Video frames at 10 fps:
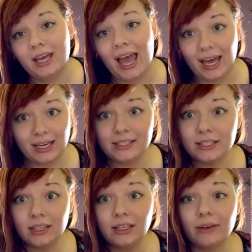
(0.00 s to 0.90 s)
And I
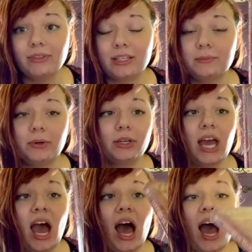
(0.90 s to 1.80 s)
still love this book.
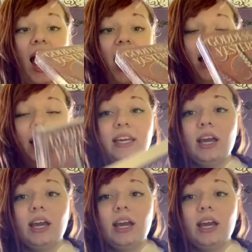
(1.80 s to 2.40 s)
I